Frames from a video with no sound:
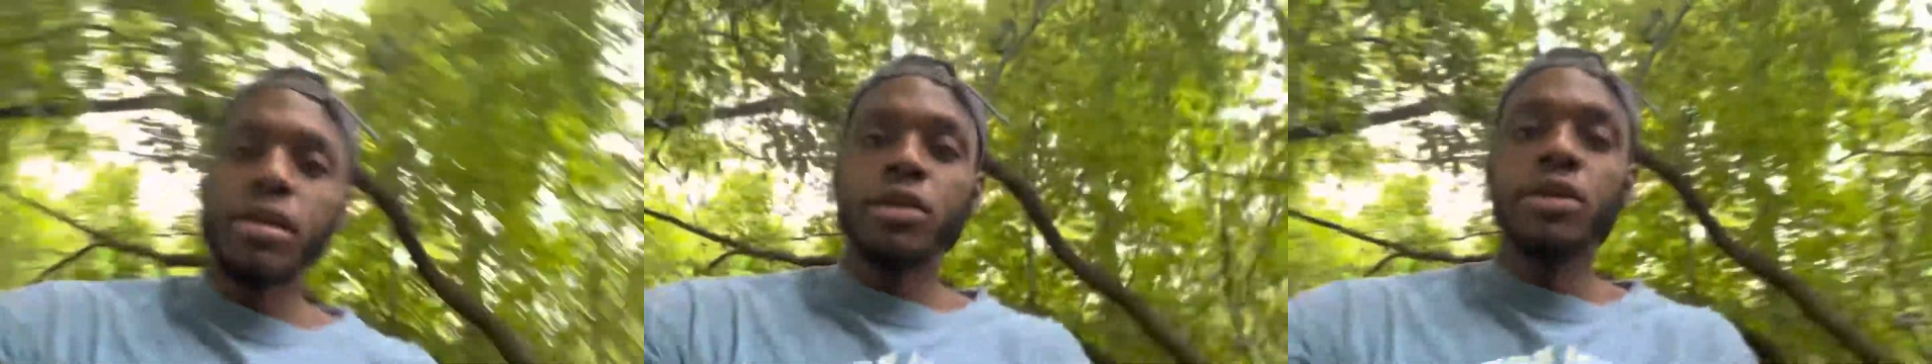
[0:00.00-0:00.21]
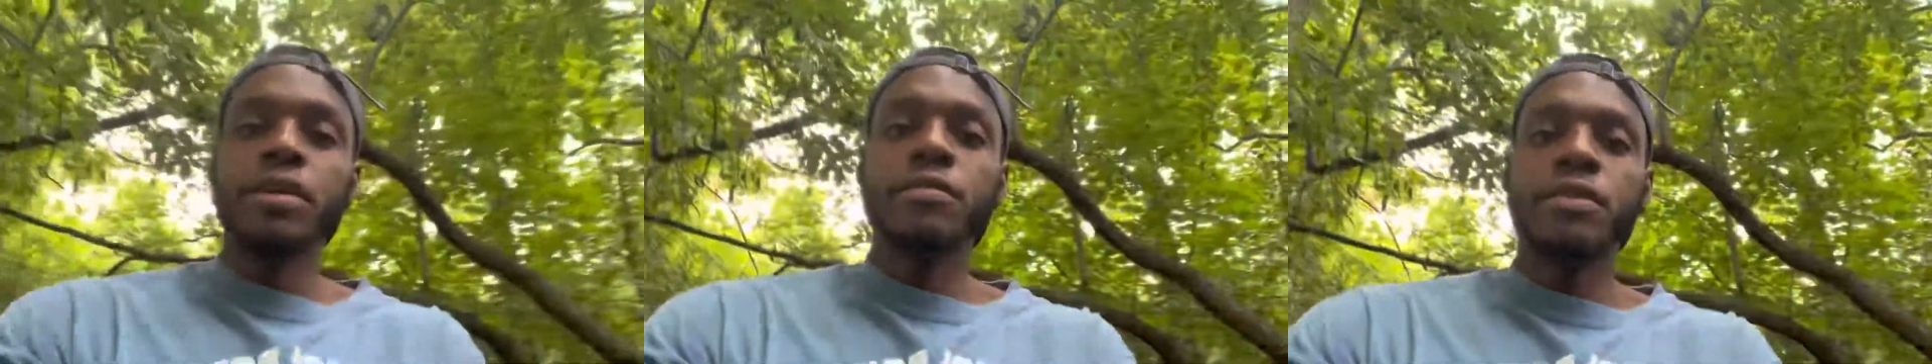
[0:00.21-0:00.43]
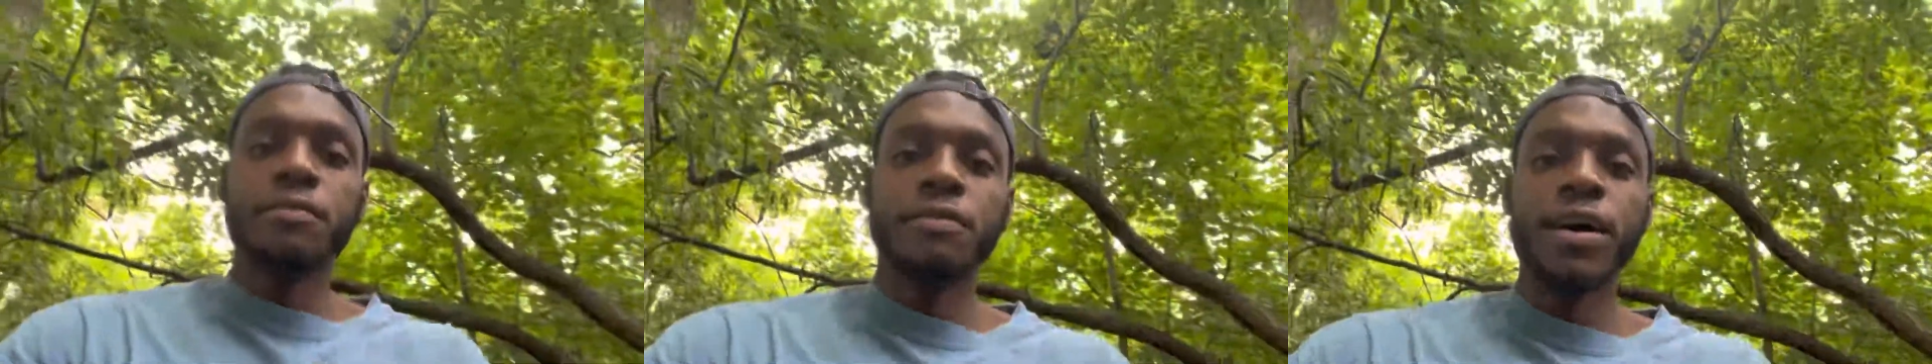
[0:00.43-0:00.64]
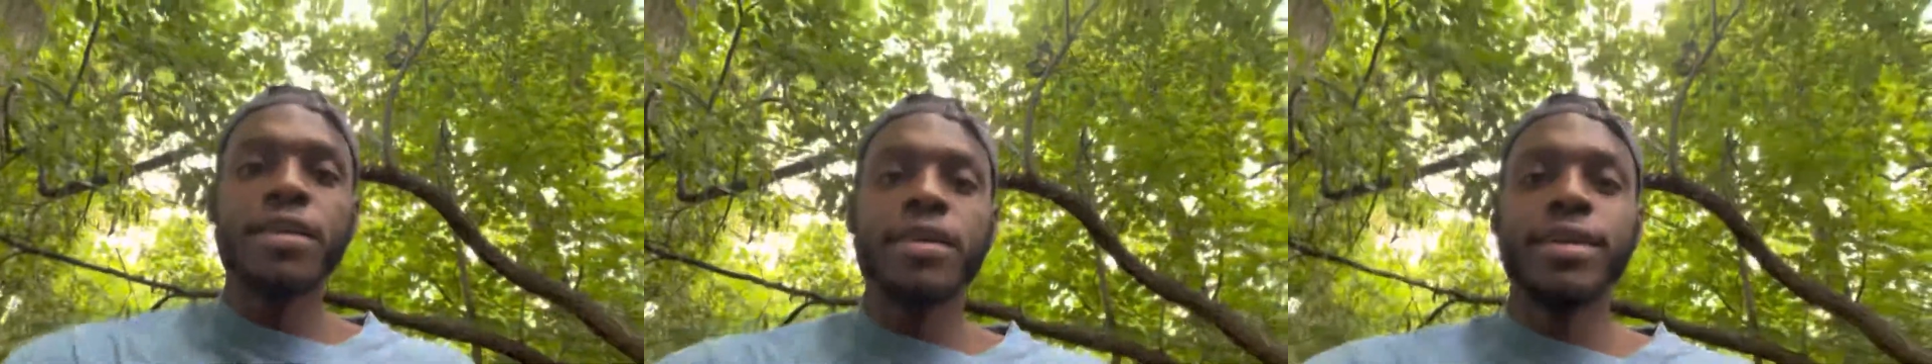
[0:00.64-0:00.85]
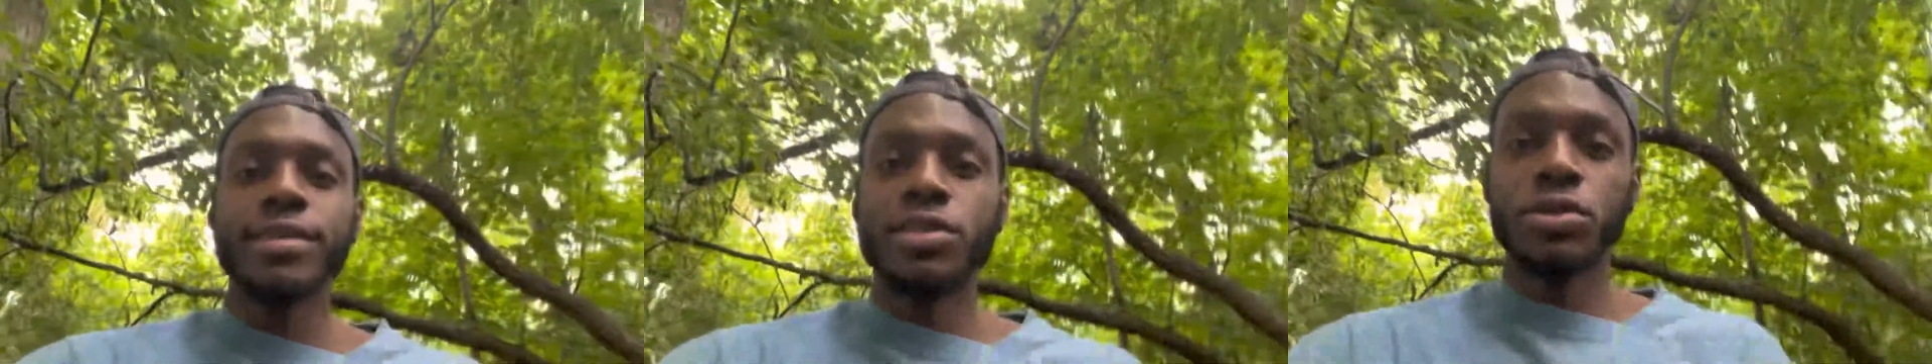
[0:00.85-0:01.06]
to even fight
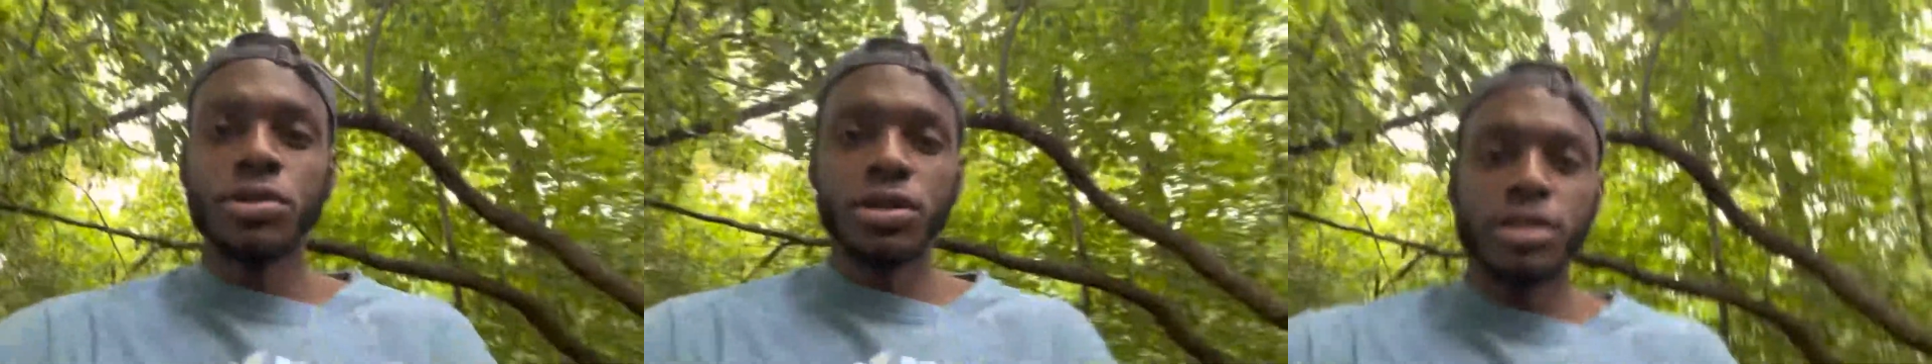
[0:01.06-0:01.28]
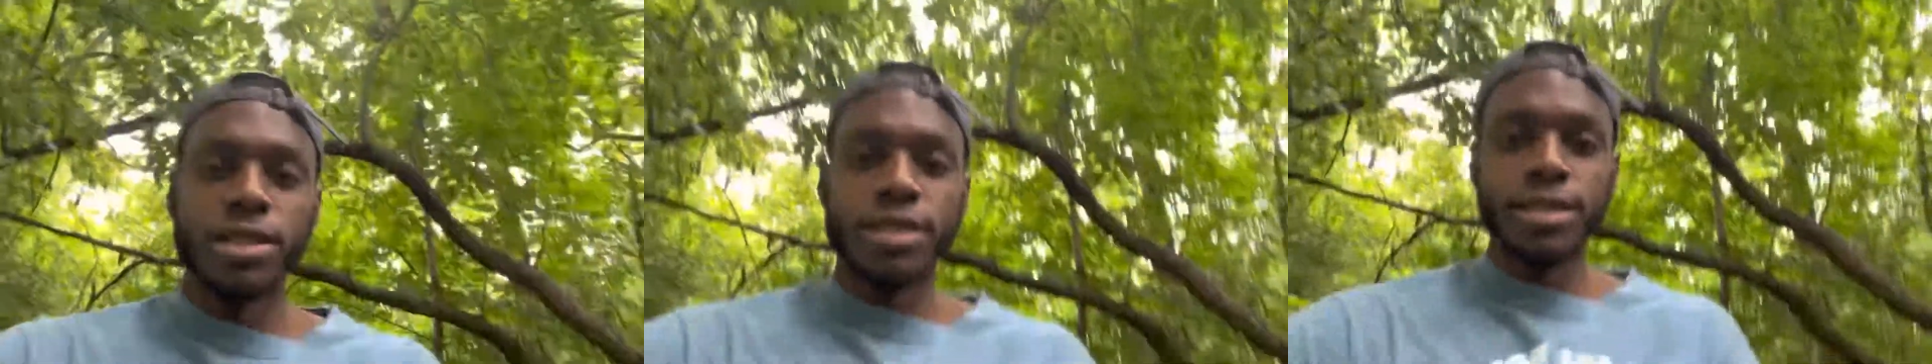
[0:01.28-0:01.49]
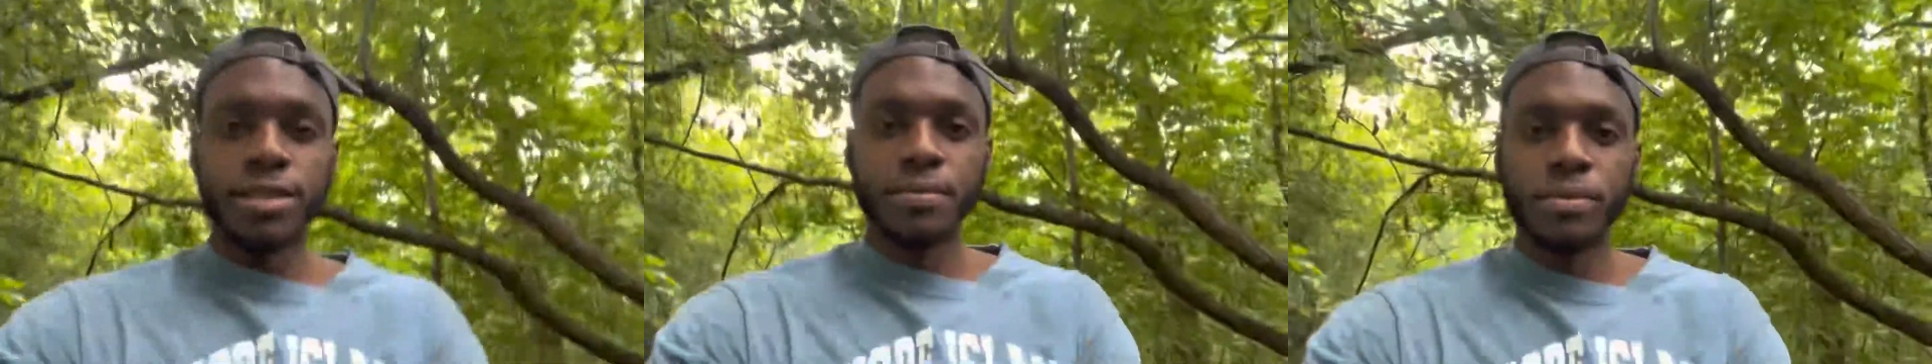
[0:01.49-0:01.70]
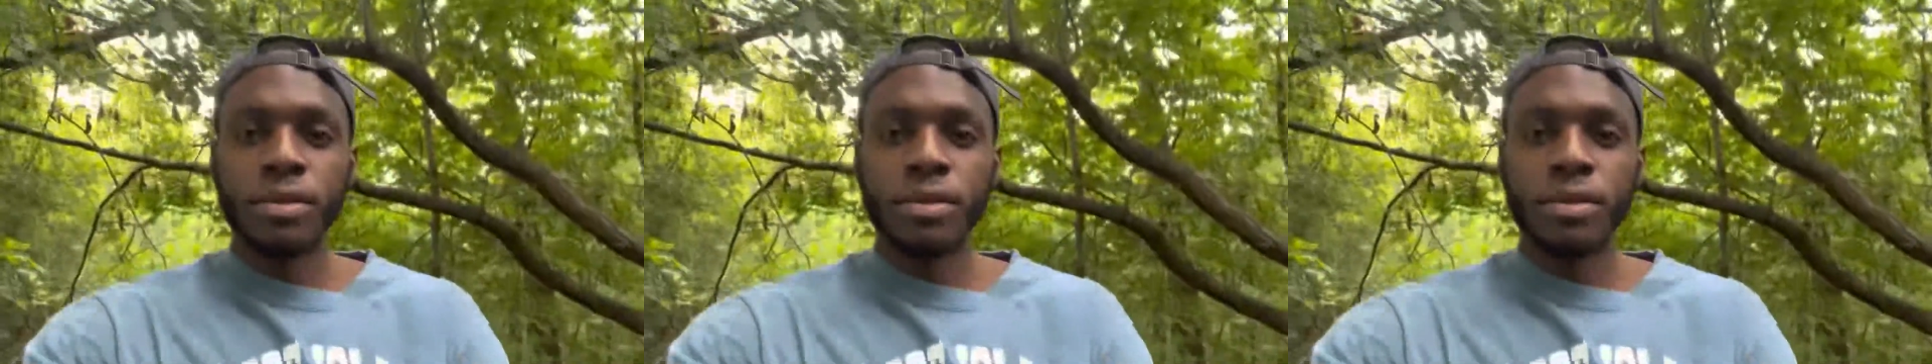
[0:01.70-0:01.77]
against those urges.